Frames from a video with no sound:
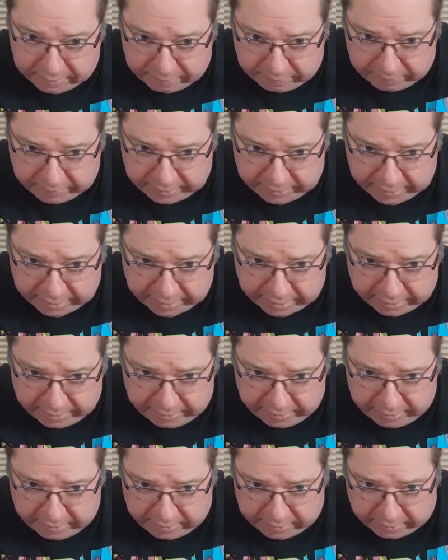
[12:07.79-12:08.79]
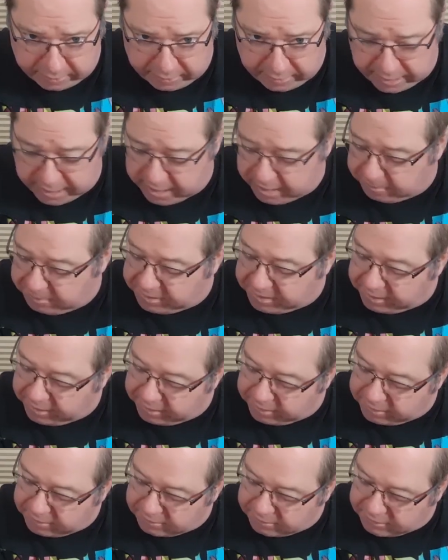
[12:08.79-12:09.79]
we got Glob
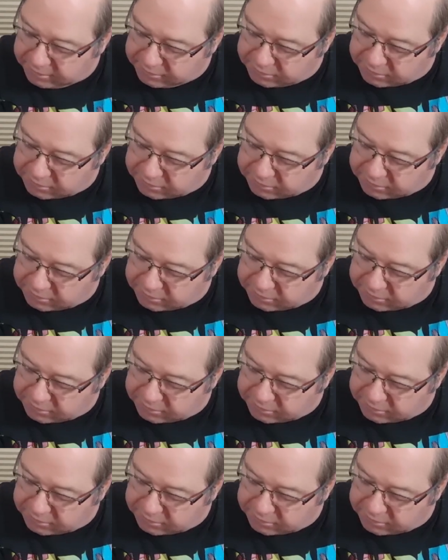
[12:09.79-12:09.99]
here. He's a